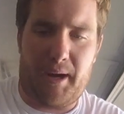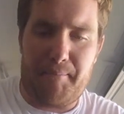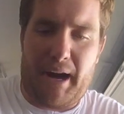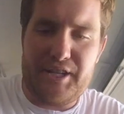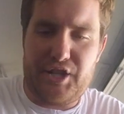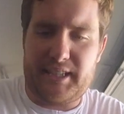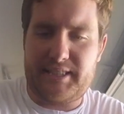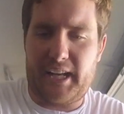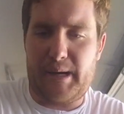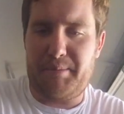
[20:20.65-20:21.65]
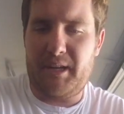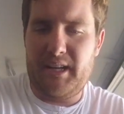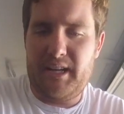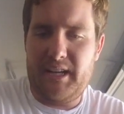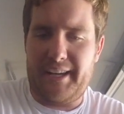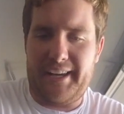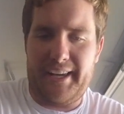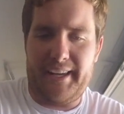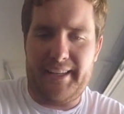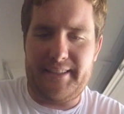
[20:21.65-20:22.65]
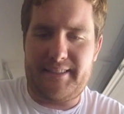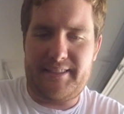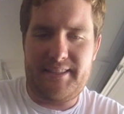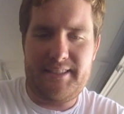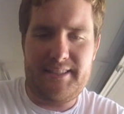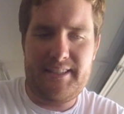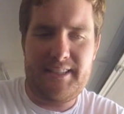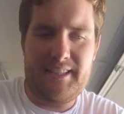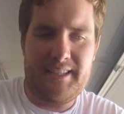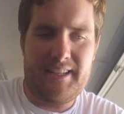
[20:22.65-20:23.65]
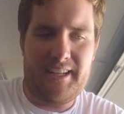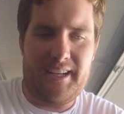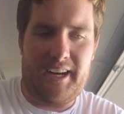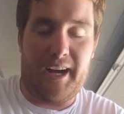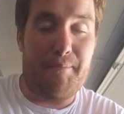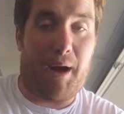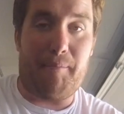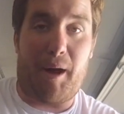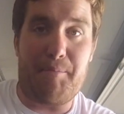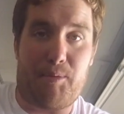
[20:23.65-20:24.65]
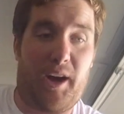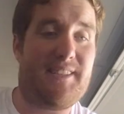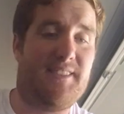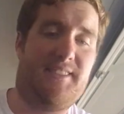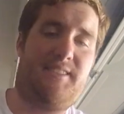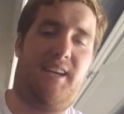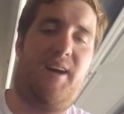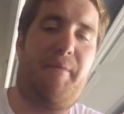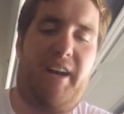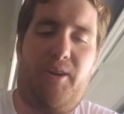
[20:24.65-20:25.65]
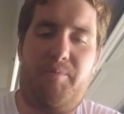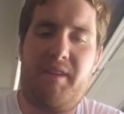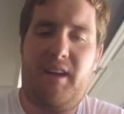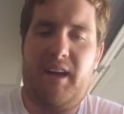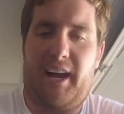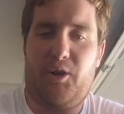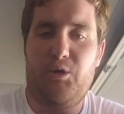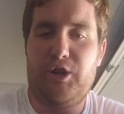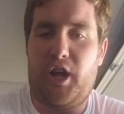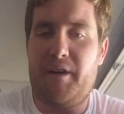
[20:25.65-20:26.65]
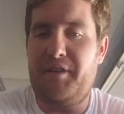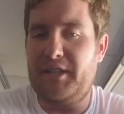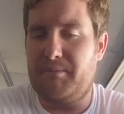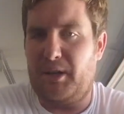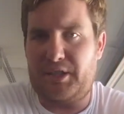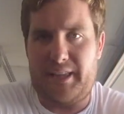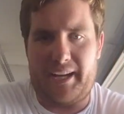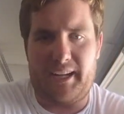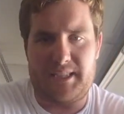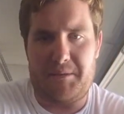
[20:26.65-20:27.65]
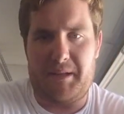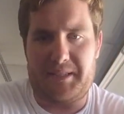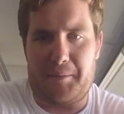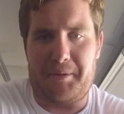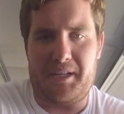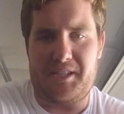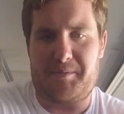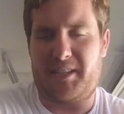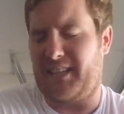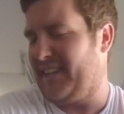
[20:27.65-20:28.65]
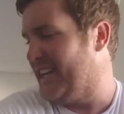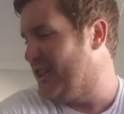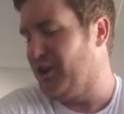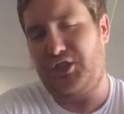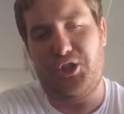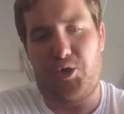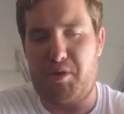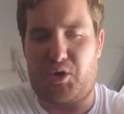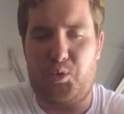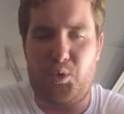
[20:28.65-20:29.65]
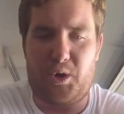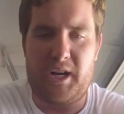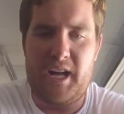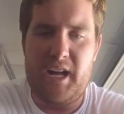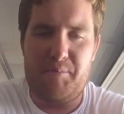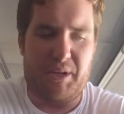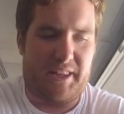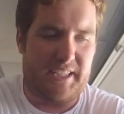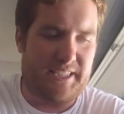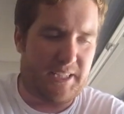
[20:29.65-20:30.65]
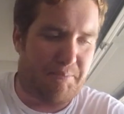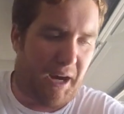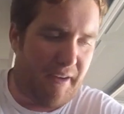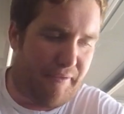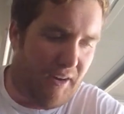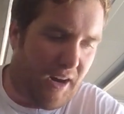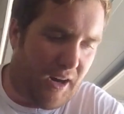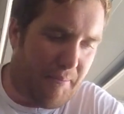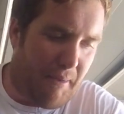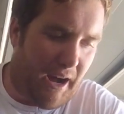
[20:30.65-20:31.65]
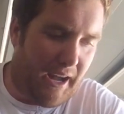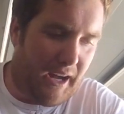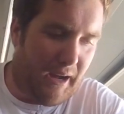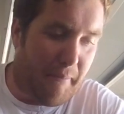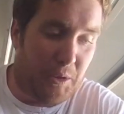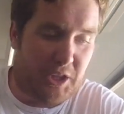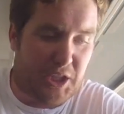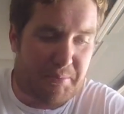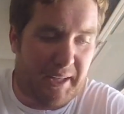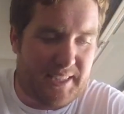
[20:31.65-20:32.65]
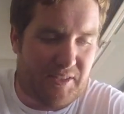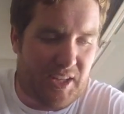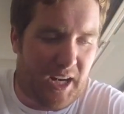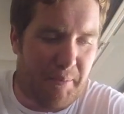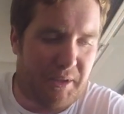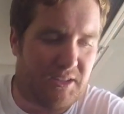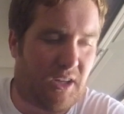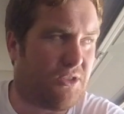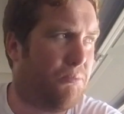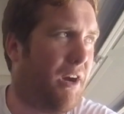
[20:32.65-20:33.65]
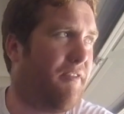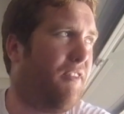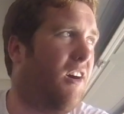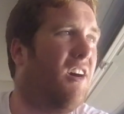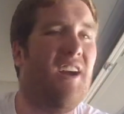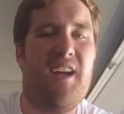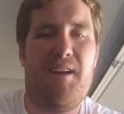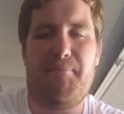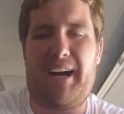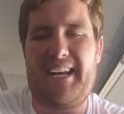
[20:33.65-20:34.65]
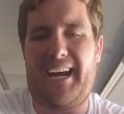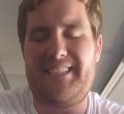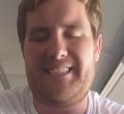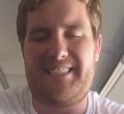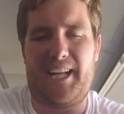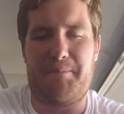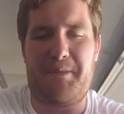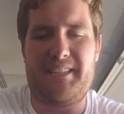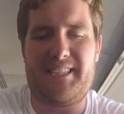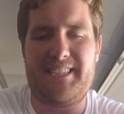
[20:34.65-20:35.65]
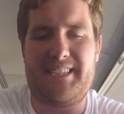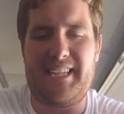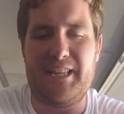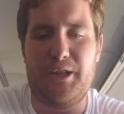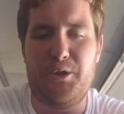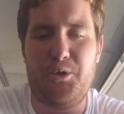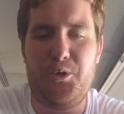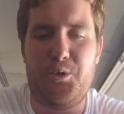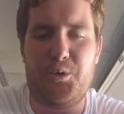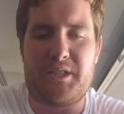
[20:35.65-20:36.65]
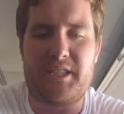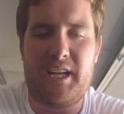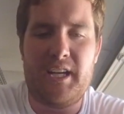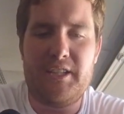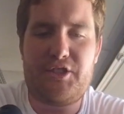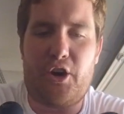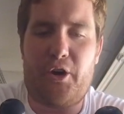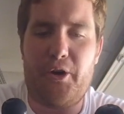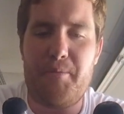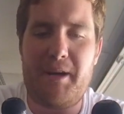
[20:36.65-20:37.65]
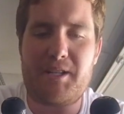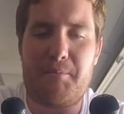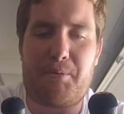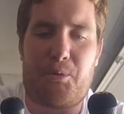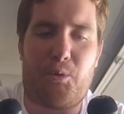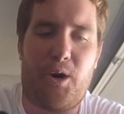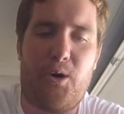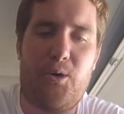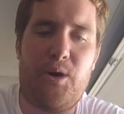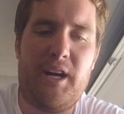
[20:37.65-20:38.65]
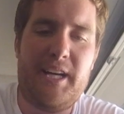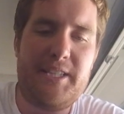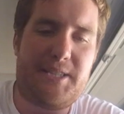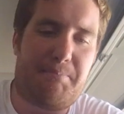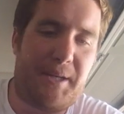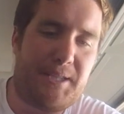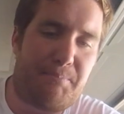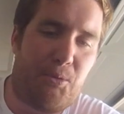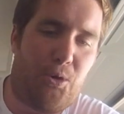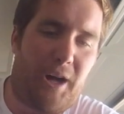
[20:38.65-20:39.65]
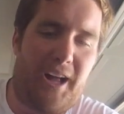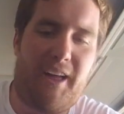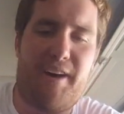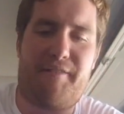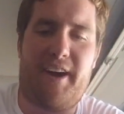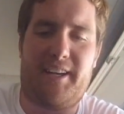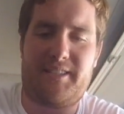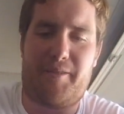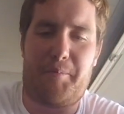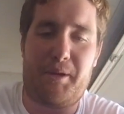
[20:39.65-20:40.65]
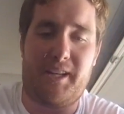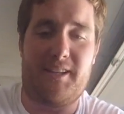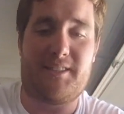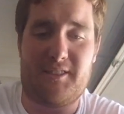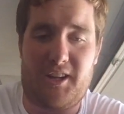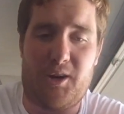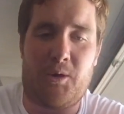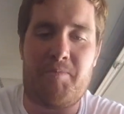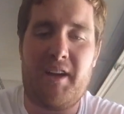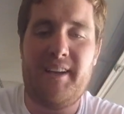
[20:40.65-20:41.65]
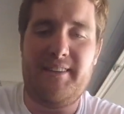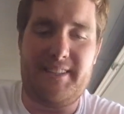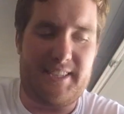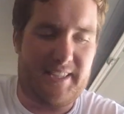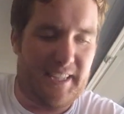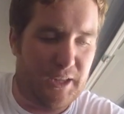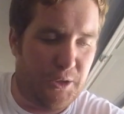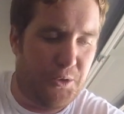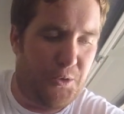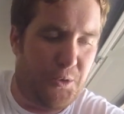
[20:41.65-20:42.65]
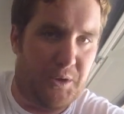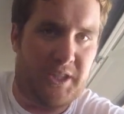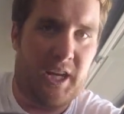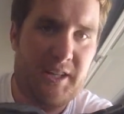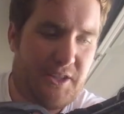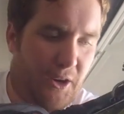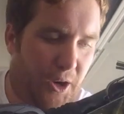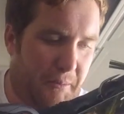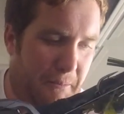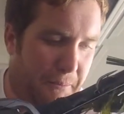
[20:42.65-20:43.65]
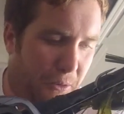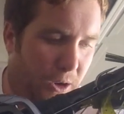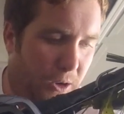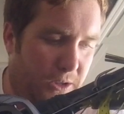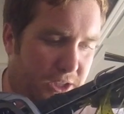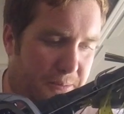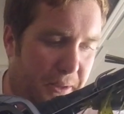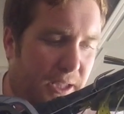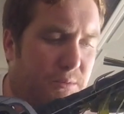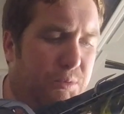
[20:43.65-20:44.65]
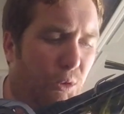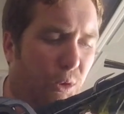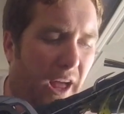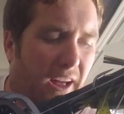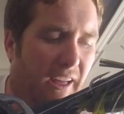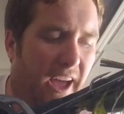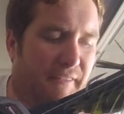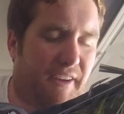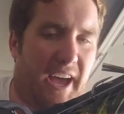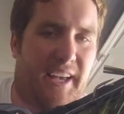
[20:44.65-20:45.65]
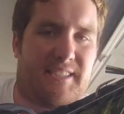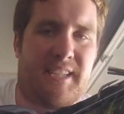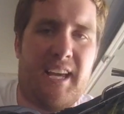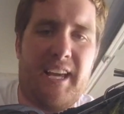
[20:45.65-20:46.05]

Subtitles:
My jig setup is, in my mind, priceless. I don't love it as much as that custom SLP just because I think it looks a little bit cooler, but this is by far my most expensive setup. It is also by far my nicest setup. This is the LEWS Tournament Pro Speed Spool LFS. I repeat, this is a long one. This is the LEWS Tournament Pro Speed Spool LFS.